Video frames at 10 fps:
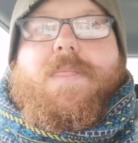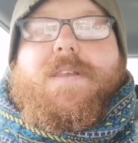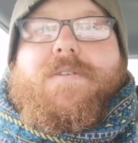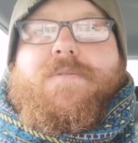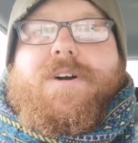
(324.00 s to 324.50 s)

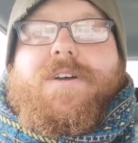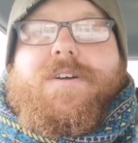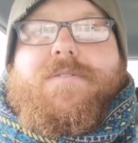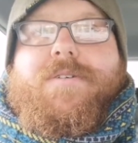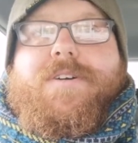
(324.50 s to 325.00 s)
what
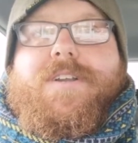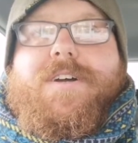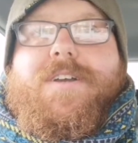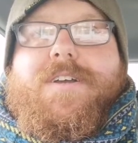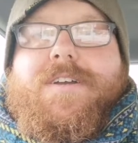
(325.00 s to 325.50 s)
could
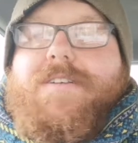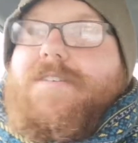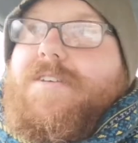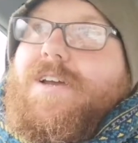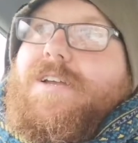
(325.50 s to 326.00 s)
I
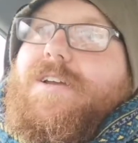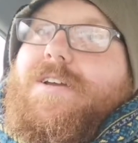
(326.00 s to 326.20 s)
say?